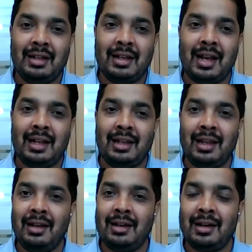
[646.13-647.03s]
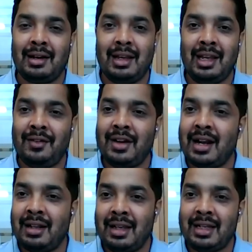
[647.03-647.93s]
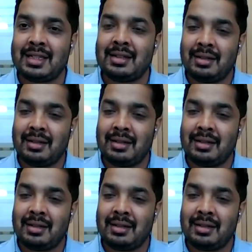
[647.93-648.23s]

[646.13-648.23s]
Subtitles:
then I think even at these